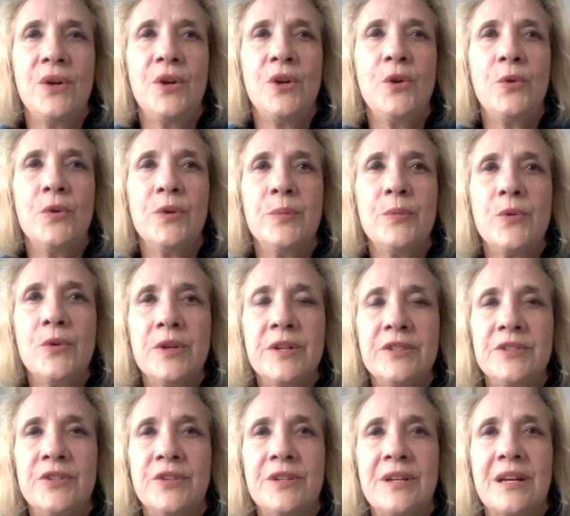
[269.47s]
who were more
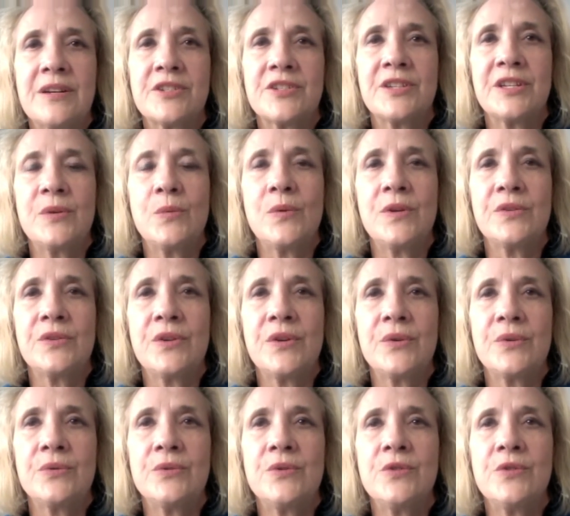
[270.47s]
internationally well-known,